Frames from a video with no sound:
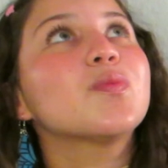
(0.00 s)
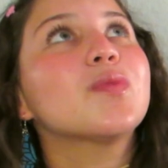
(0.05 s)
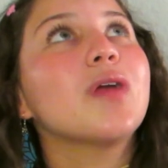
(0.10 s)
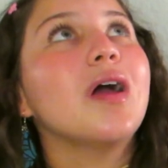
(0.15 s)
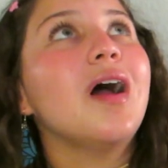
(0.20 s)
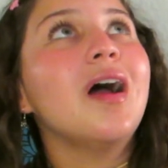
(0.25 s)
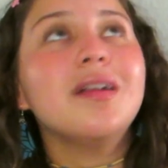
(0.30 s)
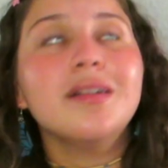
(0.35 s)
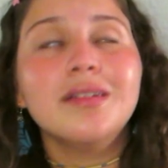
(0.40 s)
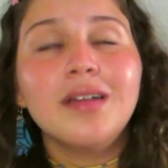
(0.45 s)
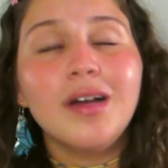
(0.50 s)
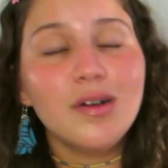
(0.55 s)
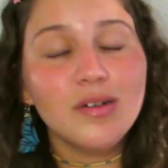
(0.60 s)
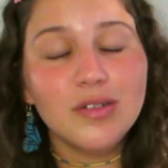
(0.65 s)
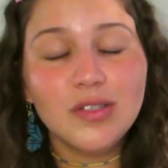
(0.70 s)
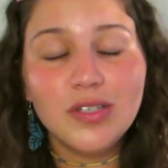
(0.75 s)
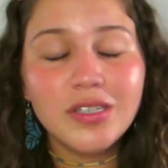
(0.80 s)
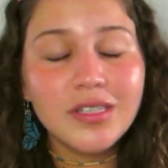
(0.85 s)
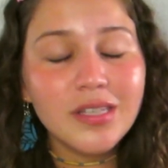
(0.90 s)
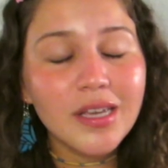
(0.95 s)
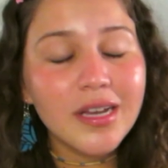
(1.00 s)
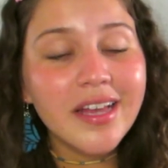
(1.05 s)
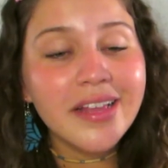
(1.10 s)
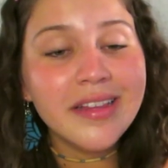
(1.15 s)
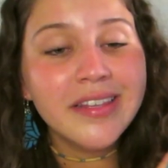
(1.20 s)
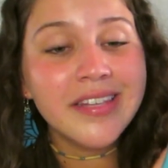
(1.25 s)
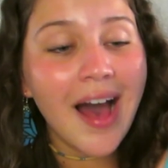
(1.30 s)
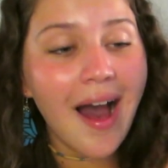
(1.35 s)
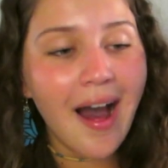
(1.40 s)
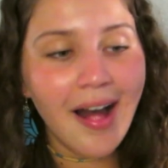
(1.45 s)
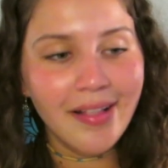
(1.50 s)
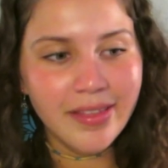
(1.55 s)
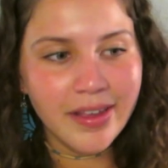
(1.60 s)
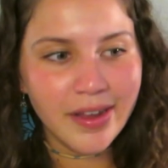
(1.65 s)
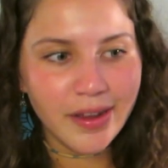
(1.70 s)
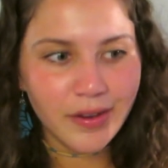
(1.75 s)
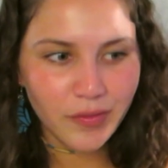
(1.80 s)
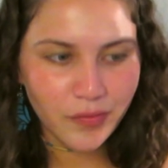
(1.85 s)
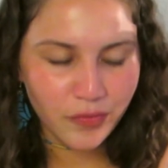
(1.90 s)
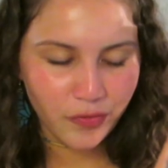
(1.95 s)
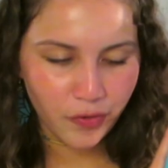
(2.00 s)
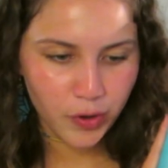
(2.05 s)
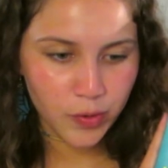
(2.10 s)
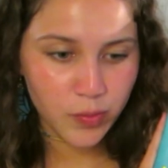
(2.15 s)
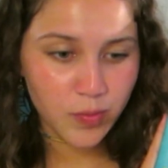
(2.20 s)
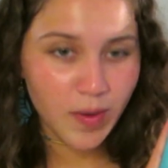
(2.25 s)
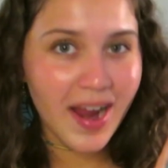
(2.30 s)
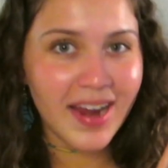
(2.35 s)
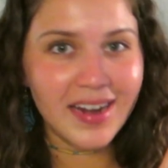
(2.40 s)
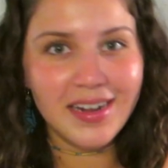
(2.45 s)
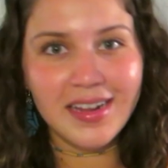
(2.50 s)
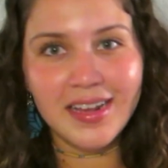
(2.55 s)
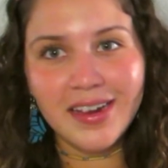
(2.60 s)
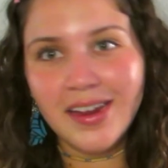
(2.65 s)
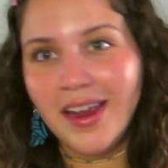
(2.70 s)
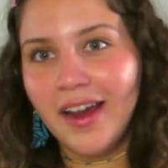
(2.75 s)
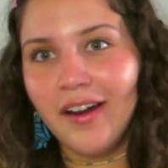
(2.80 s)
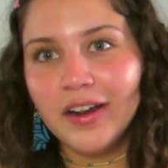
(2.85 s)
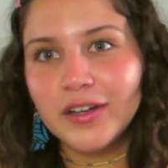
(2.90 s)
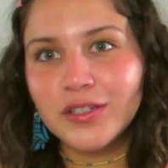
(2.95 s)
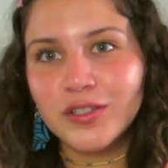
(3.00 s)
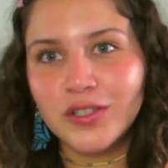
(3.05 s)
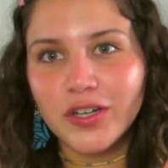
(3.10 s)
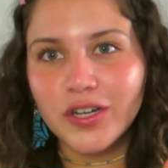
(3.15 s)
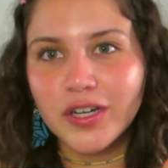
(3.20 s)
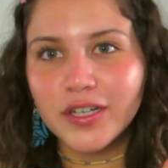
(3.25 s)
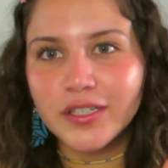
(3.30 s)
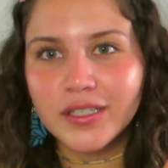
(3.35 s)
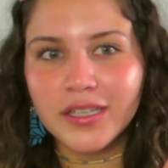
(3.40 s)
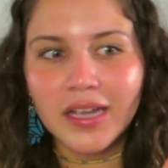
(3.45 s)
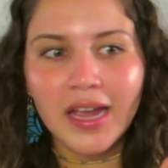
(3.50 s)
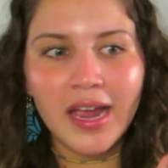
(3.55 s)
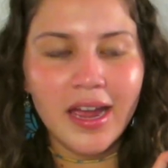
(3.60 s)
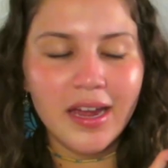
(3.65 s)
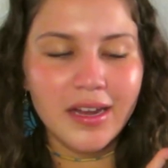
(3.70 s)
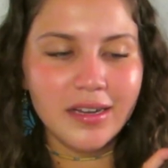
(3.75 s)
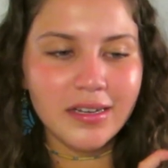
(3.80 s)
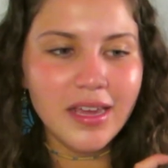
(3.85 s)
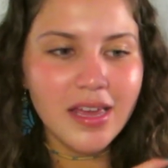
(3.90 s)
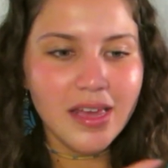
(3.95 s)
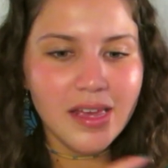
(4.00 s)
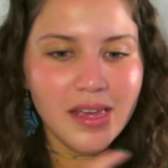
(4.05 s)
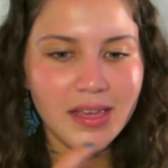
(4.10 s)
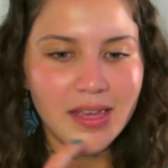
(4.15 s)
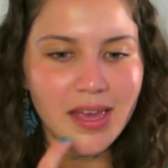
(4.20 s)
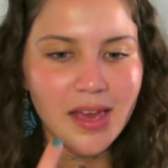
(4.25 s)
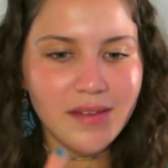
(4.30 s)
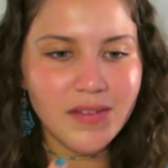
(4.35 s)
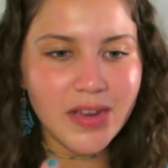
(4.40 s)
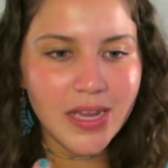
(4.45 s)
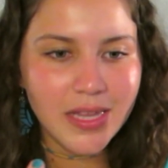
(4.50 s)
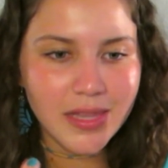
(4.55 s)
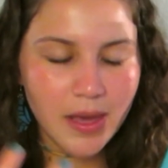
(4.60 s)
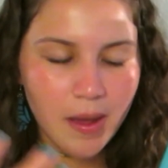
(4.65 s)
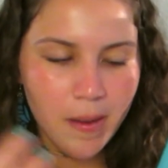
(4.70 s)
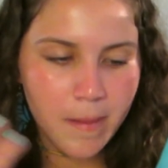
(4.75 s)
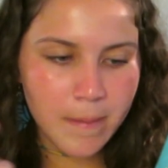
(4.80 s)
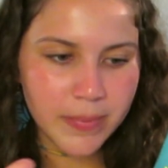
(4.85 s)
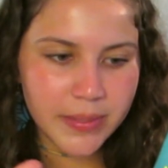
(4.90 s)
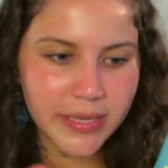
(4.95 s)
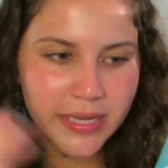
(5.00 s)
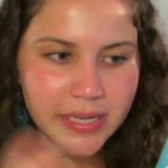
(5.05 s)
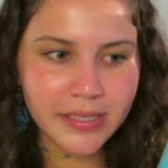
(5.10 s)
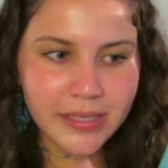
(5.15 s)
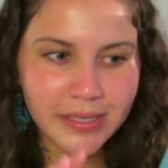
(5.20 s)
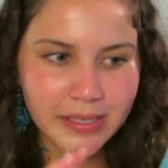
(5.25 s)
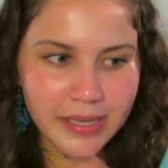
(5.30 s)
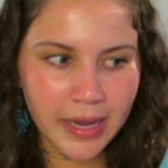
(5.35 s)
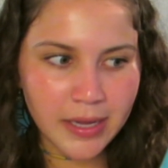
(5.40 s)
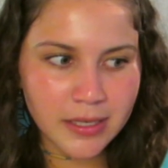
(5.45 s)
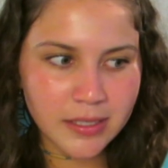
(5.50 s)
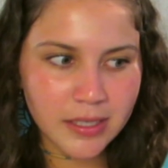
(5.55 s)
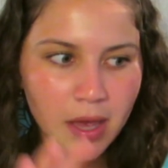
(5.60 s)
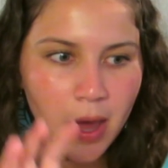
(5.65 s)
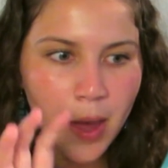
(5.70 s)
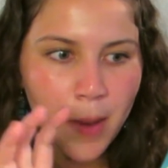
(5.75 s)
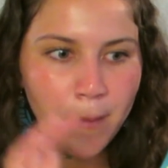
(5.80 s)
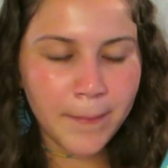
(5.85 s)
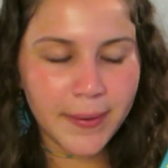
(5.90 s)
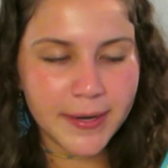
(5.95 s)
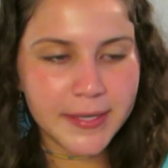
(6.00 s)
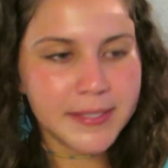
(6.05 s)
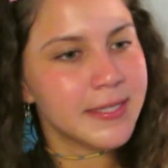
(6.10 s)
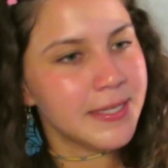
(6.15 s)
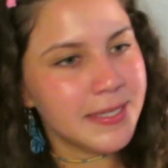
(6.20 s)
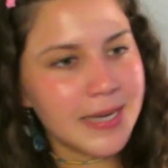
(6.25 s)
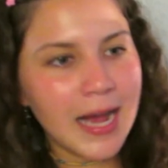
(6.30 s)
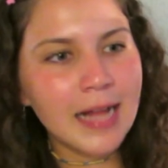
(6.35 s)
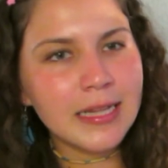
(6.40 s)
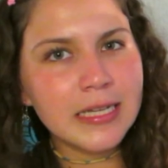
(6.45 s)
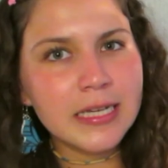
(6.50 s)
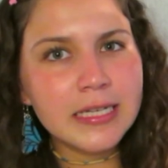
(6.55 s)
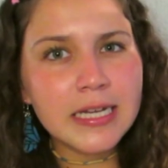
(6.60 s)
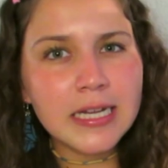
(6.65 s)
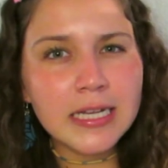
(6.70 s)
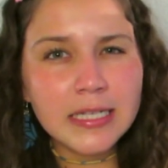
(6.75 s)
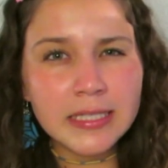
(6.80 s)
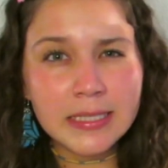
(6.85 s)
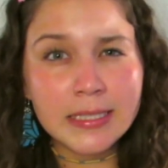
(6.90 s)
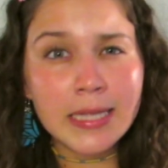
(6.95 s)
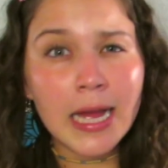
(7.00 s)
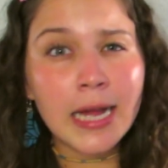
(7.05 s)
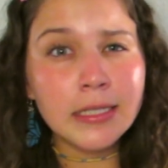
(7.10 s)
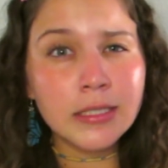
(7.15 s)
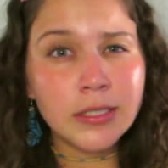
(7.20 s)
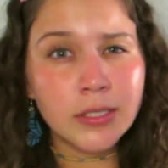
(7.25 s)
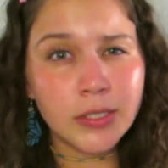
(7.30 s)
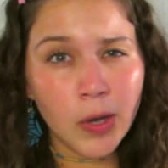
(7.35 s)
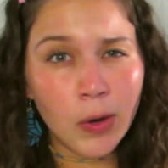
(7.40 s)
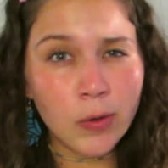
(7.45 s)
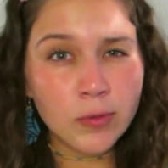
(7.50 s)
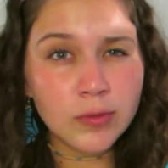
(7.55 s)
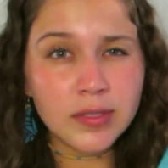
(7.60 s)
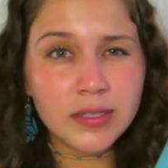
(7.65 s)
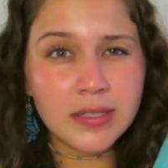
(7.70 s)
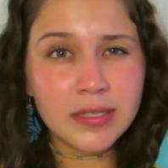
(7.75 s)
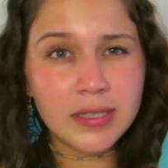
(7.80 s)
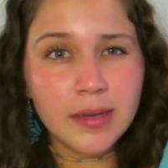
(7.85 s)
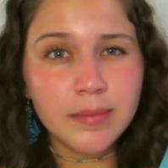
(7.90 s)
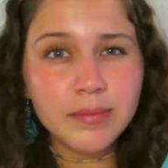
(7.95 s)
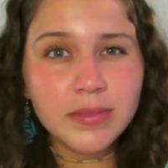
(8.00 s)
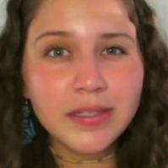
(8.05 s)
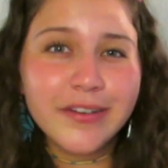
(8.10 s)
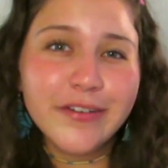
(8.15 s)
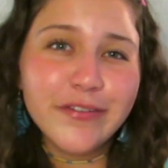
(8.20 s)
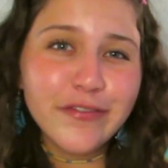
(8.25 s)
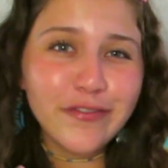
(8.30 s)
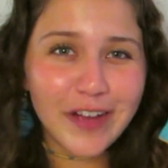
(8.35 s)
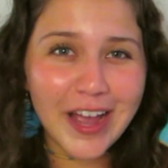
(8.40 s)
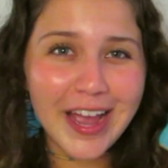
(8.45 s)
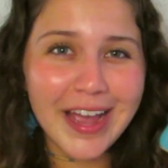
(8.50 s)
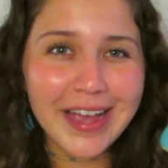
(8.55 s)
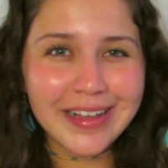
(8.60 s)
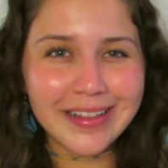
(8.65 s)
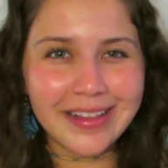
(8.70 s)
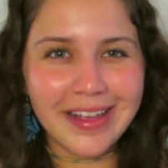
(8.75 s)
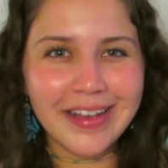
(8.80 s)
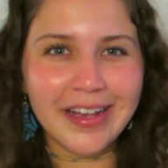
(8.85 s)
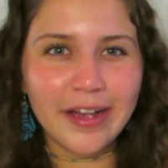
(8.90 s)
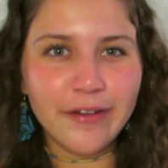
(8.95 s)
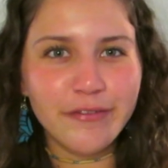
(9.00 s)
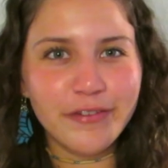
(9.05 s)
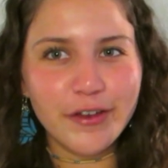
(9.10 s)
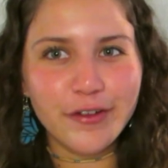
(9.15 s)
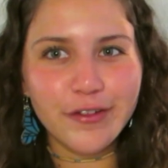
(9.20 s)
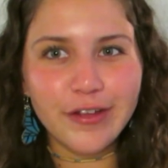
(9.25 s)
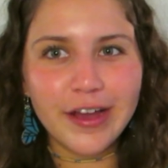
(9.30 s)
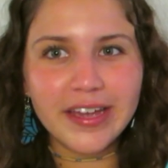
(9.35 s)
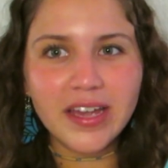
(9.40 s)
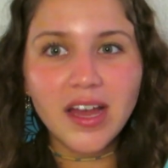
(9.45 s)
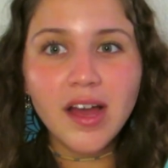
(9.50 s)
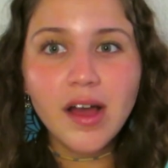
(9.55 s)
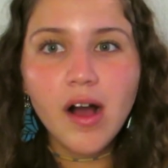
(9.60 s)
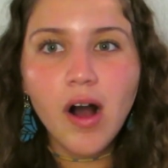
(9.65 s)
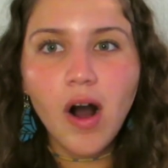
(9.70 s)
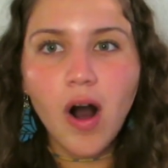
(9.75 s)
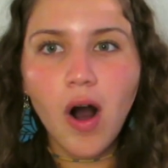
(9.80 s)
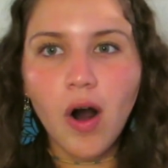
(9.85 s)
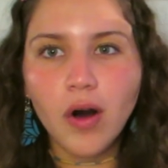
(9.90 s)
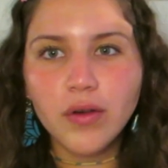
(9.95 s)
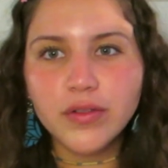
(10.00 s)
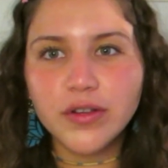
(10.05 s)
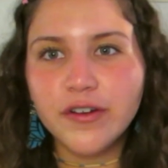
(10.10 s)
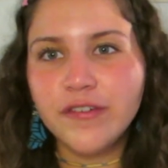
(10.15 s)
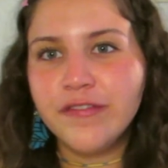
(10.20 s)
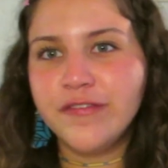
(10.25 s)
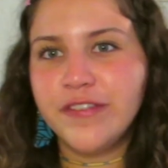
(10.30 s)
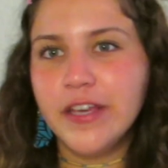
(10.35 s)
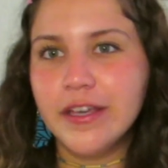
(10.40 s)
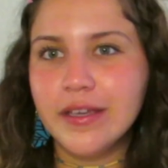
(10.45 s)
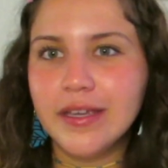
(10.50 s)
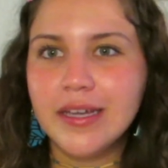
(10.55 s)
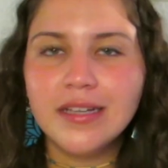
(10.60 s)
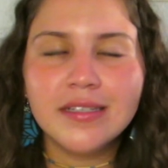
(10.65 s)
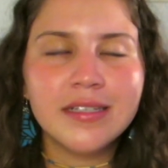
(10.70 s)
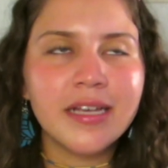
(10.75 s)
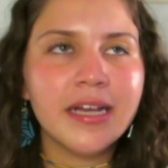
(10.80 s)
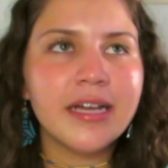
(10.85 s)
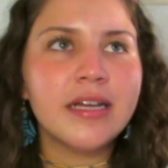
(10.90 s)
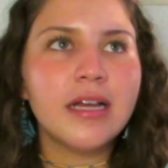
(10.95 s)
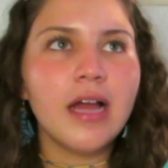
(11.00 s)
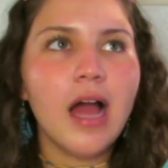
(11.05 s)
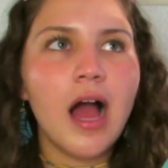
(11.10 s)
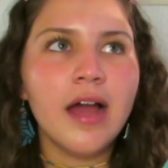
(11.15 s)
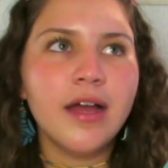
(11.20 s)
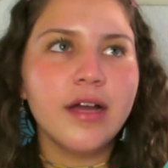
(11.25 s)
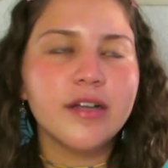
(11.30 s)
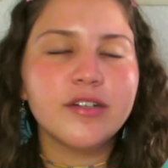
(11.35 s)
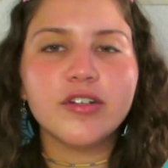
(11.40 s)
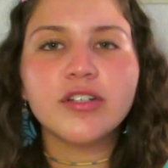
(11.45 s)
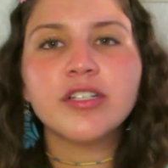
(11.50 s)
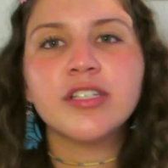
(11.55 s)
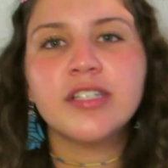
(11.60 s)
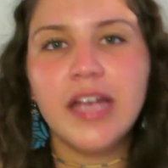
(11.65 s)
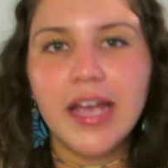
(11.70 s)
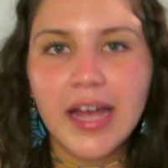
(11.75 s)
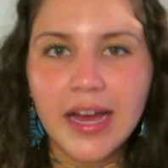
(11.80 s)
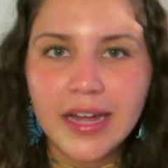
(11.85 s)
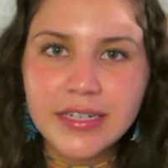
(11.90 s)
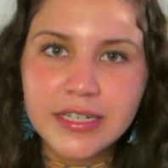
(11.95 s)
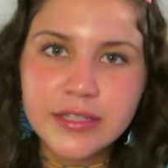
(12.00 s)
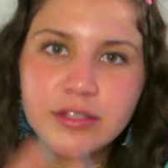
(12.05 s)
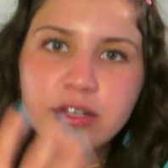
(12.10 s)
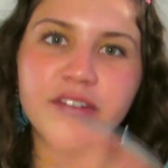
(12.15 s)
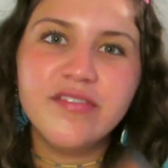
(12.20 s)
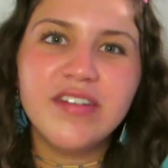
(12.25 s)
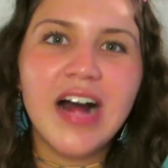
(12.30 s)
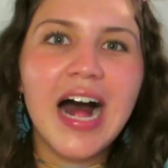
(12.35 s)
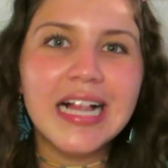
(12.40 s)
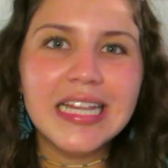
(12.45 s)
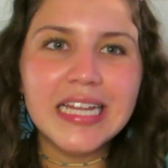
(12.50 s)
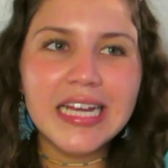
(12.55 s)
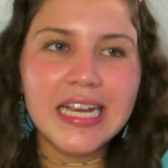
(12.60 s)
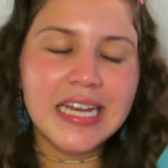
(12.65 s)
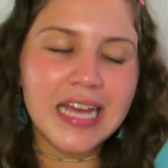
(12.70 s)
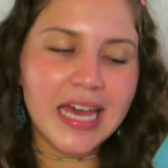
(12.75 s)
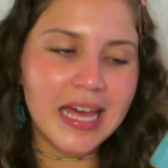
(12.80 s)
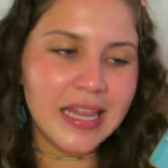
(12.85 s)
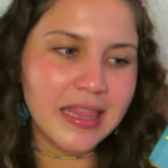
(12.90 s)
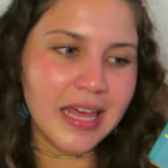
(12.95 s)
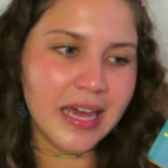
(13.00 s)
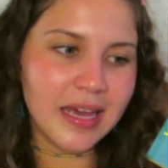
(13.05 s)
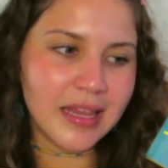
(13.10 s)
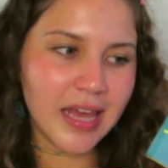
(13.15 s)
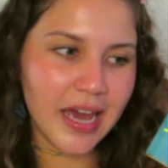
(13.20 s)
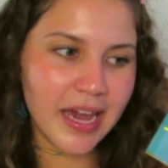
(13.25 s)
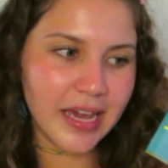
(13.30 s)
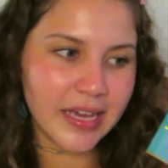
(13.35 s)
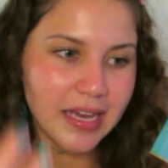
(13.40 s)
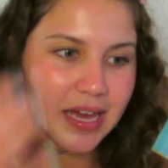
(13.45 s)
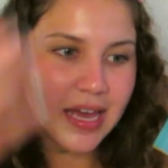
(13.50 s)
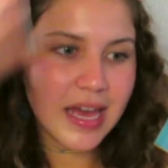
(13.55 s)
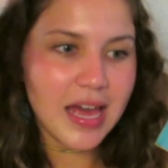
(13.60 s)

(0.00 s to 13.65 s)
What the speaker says: I don't know, just like a talent for writing characters and giving them distinct personalities that don't seem too fake. Like, I feel like all their feelings, like, I understand and they're valid and they like